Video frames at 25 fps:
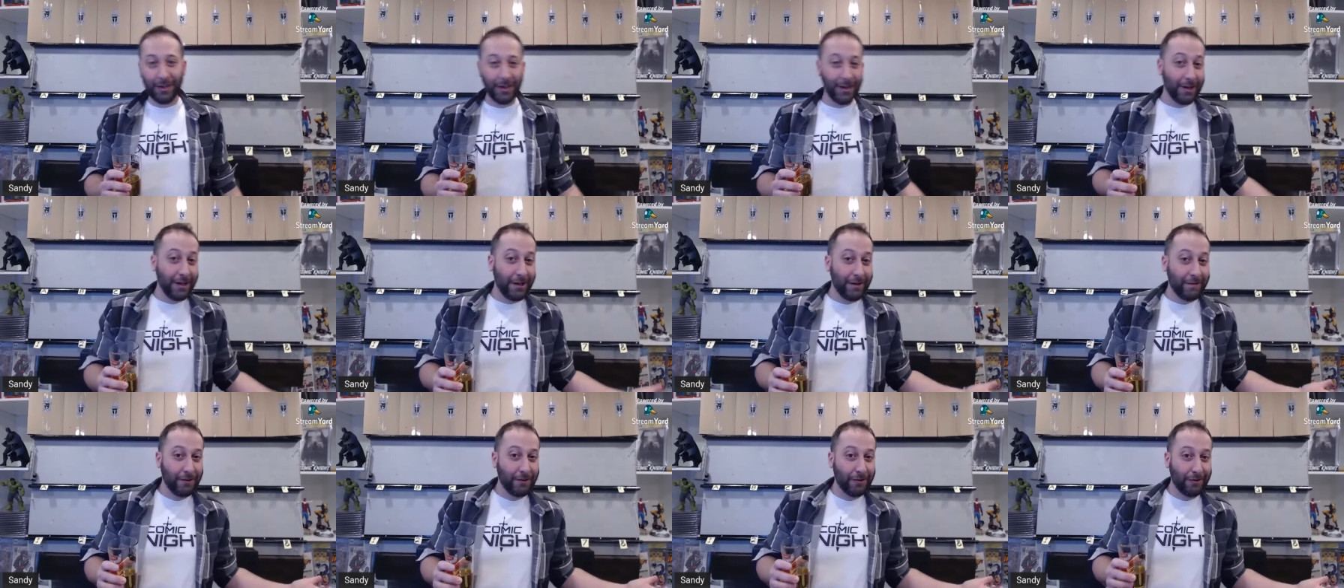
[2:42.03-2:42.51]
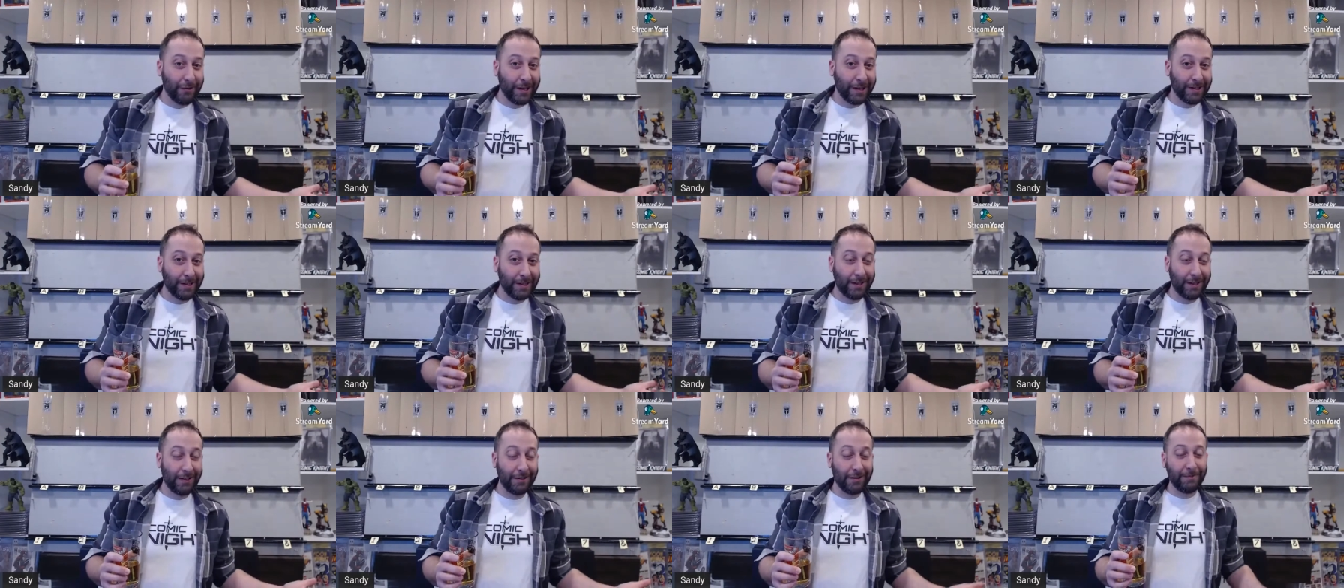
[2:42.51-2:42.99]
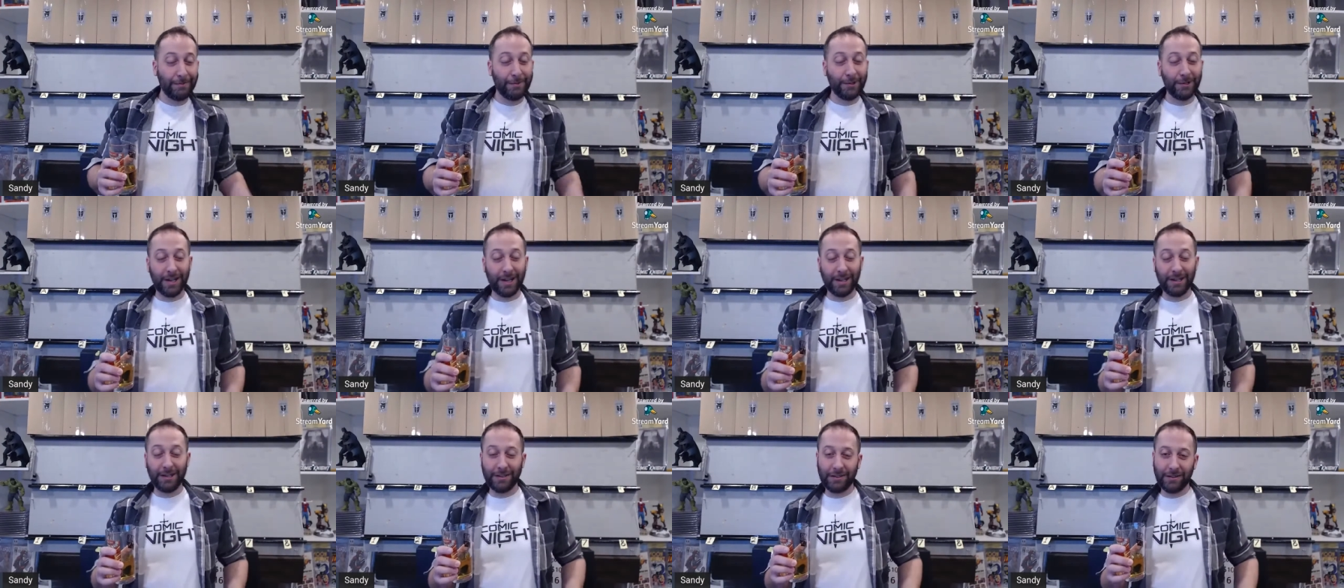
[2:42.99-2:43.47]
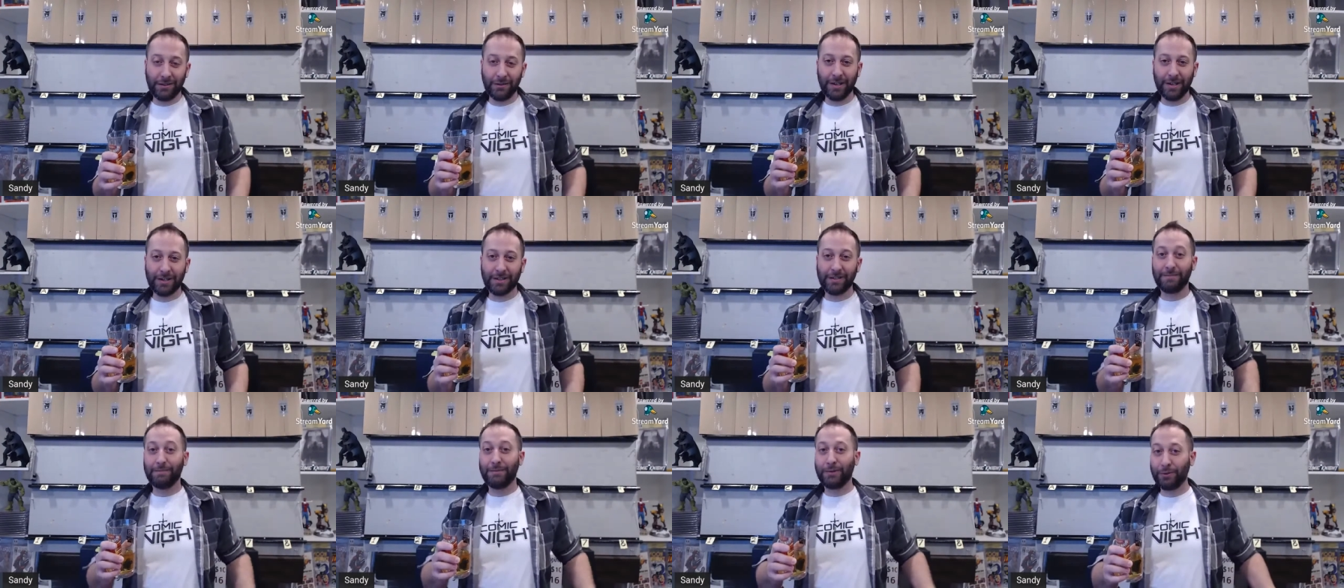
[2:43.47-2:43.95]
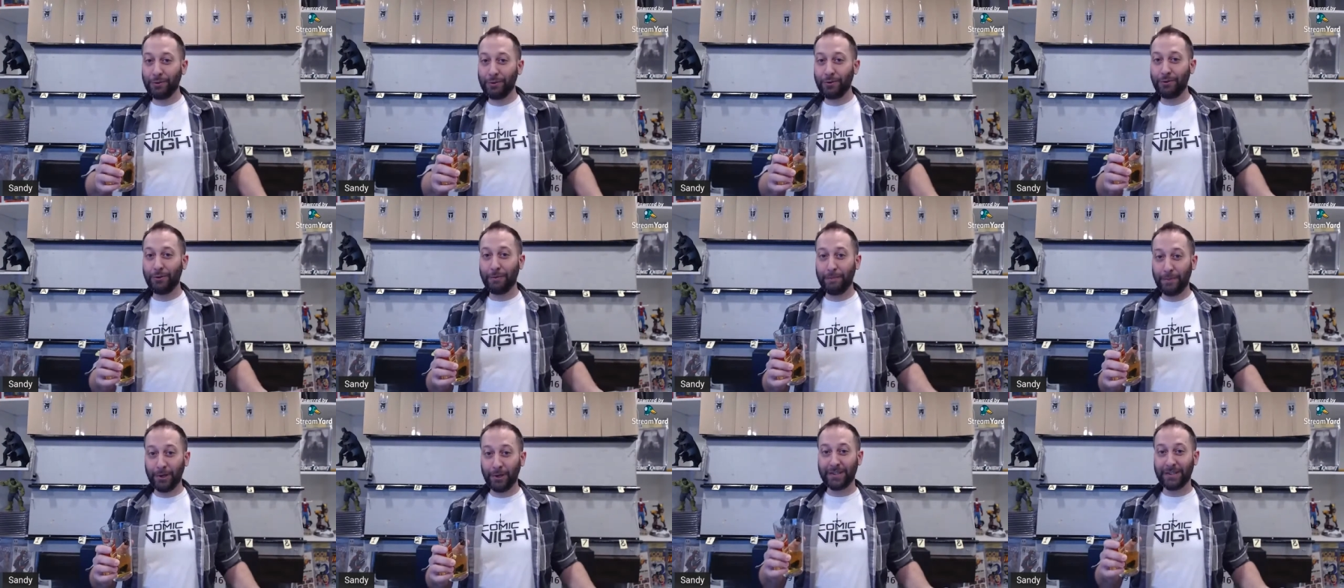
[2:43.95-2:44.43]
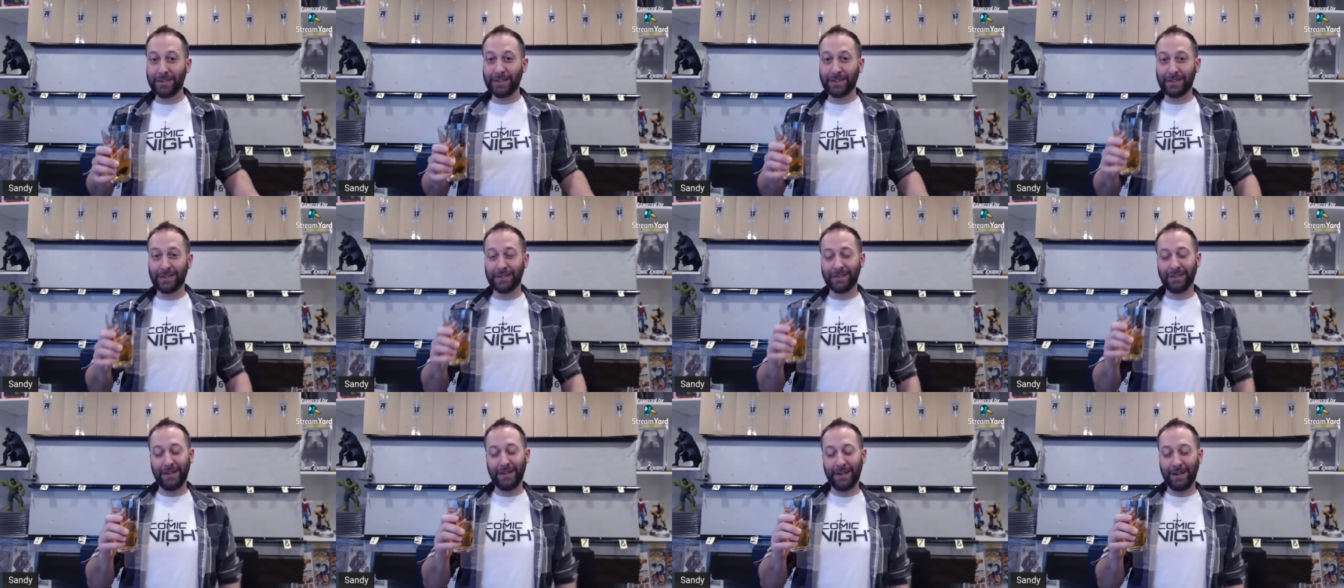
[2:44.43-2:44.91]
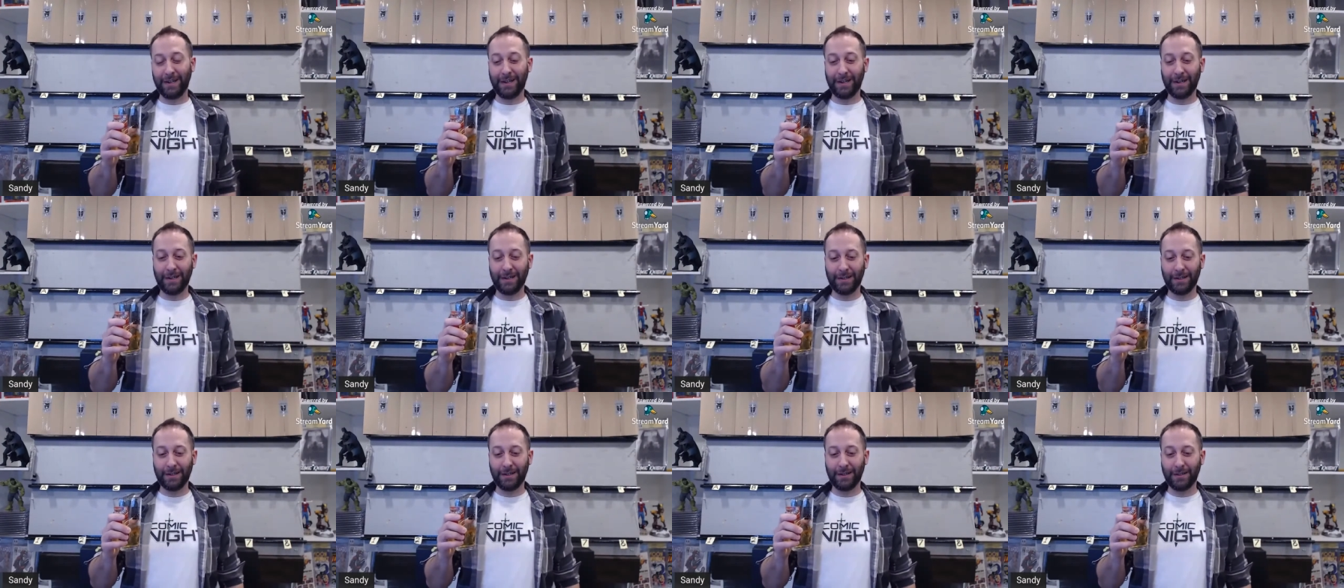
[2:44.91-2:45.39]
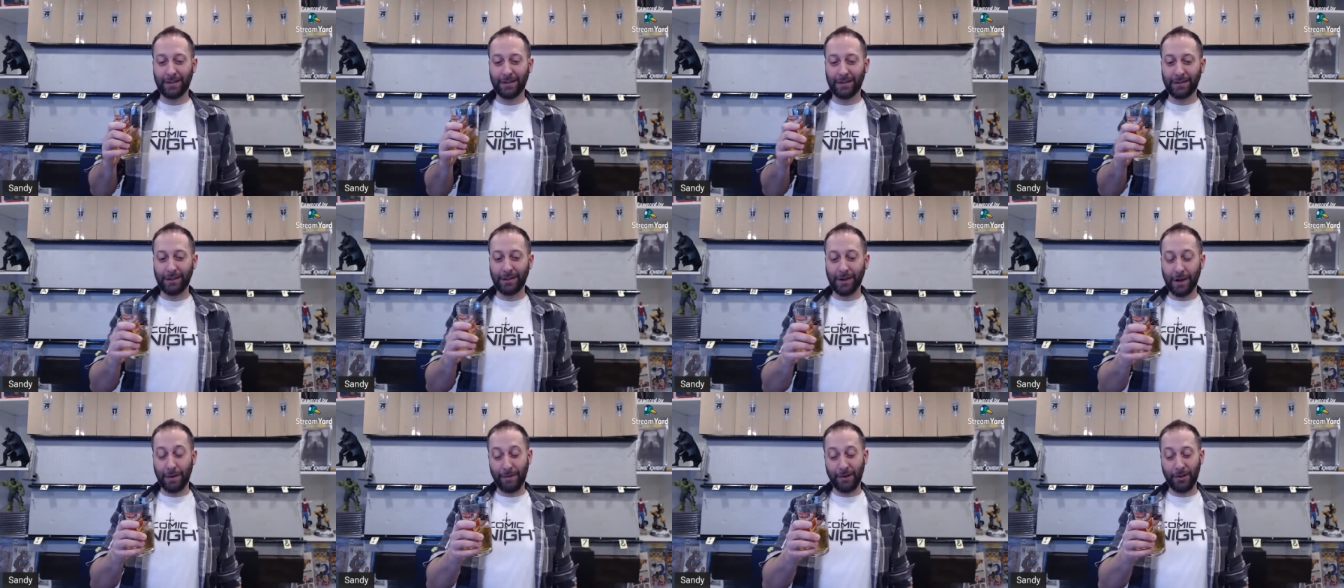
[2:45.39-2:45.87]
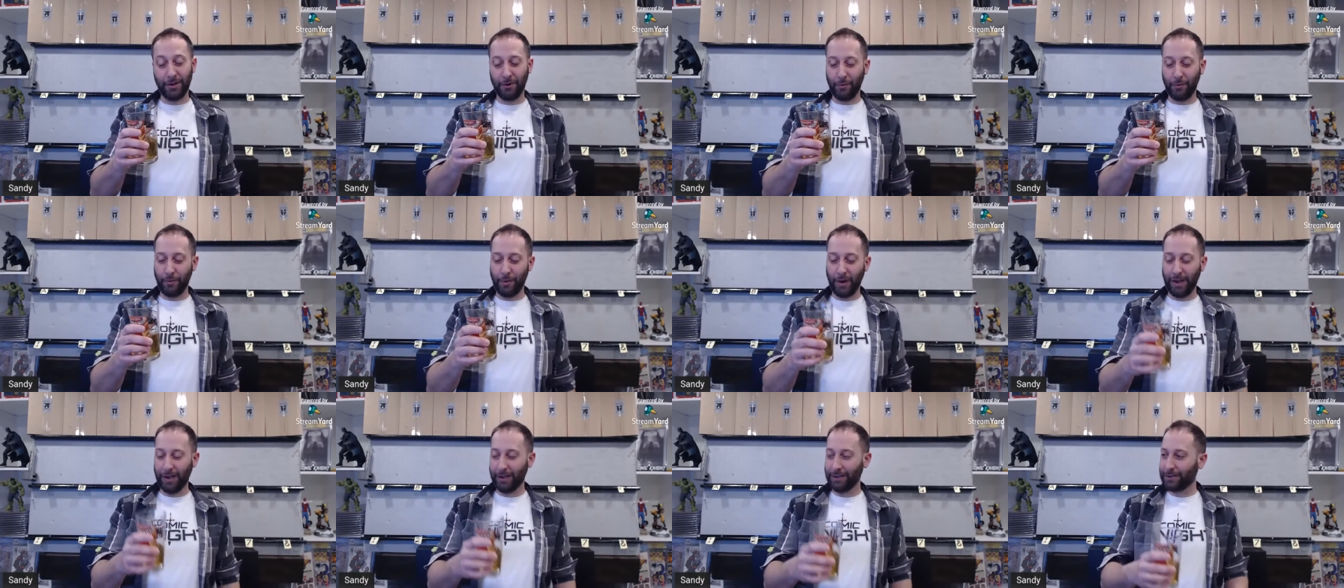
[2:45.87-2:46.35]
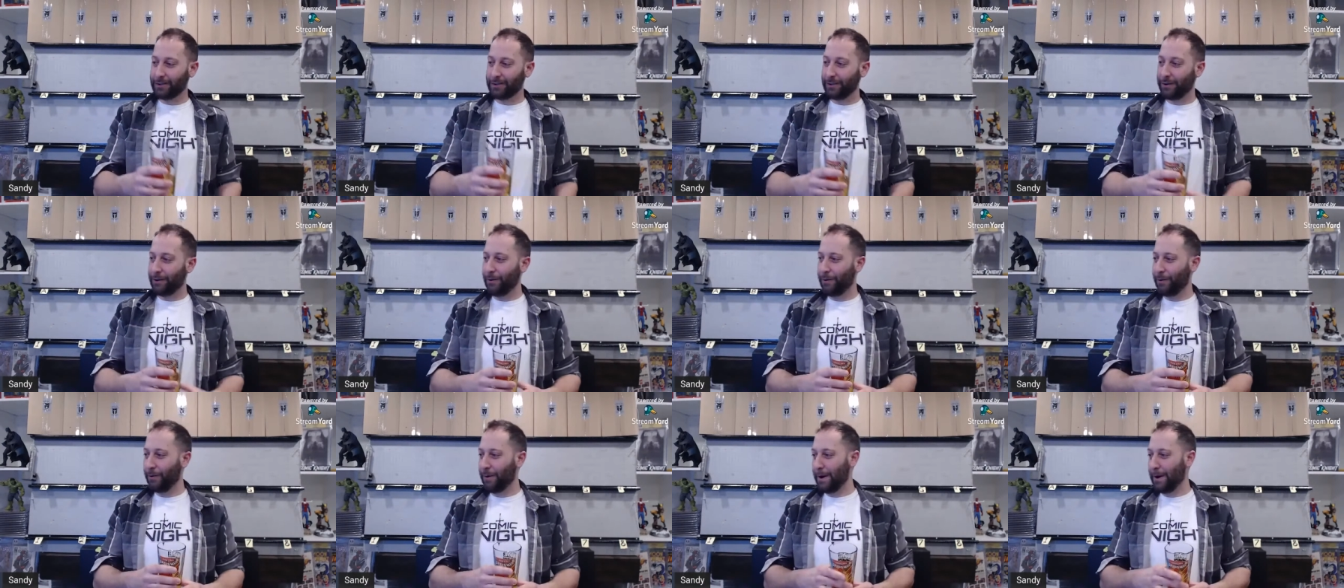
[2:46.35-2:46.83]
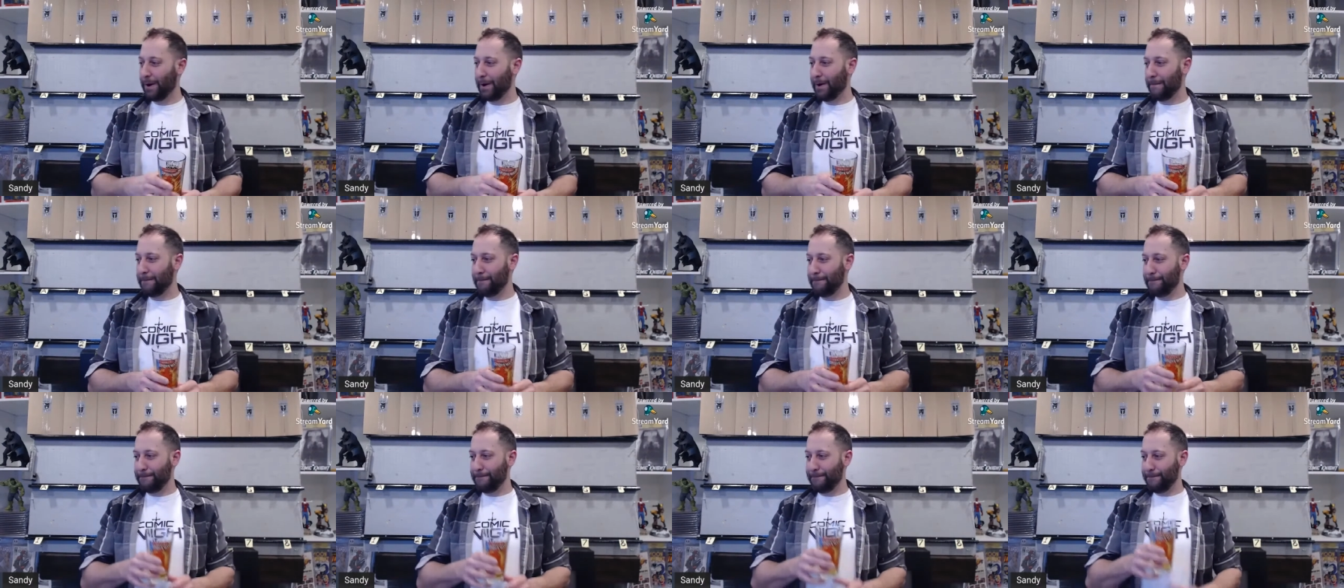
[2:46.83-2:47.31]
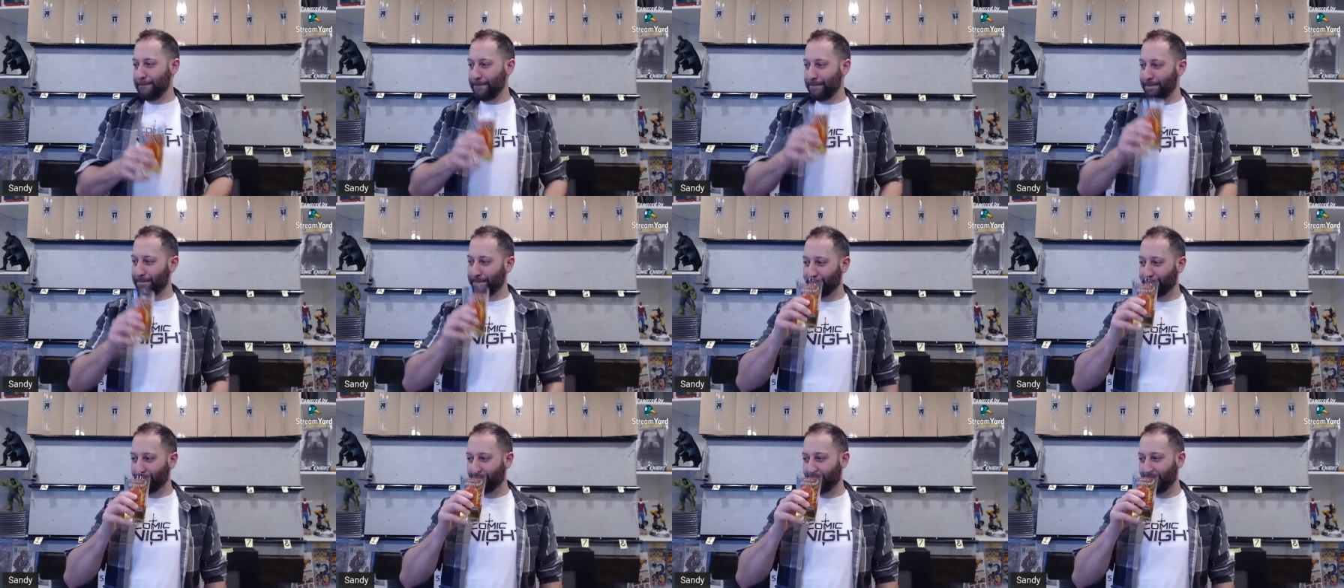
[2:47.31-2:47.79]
if you don't get the killer book, at least you get some cool books uh, coming your way. So uh,